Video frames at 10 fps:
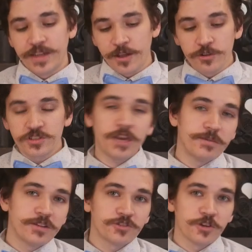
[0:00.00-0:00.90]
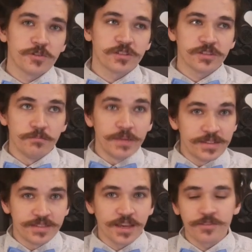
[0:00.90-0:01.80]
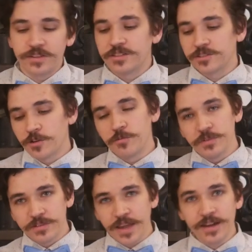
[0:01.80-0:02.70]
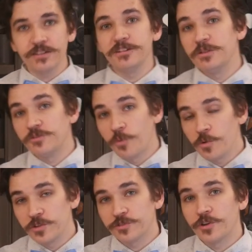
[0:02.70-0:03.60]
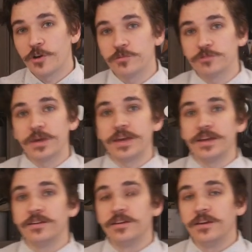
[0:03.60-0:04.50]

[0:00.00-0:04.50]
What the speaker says: Now, those came into service in the mid 70s, so technically before this film was made,